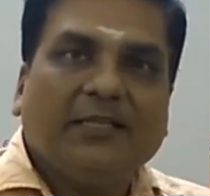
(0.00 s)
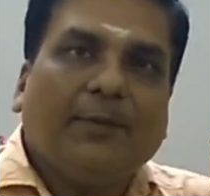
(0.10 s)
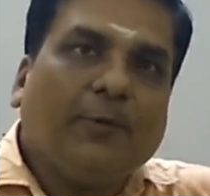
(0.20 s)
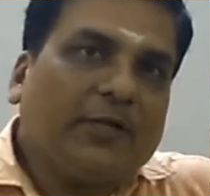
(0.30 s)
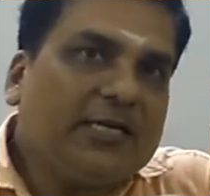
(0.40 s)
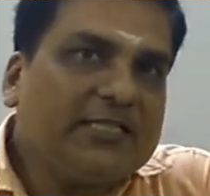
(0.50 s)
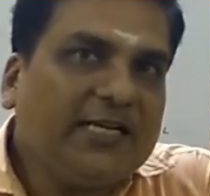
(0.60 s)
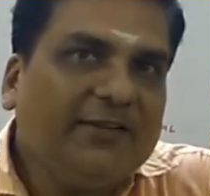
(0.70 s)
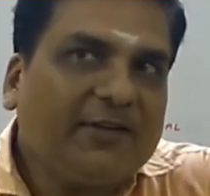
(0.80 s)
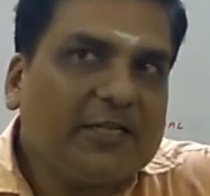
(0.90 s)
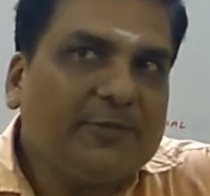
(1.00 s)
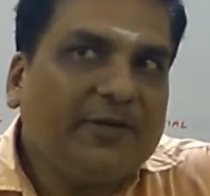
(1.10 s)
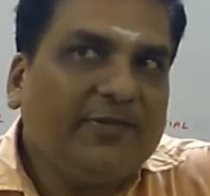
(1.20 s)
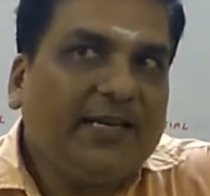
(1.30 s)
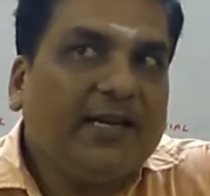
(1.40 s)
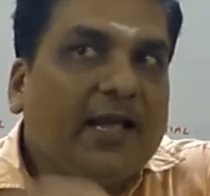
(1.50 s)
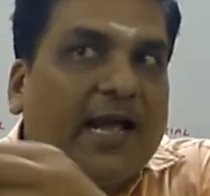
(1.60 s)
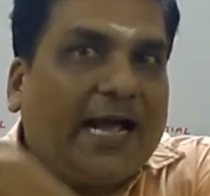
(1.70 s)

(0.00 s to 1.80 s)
The potential difference between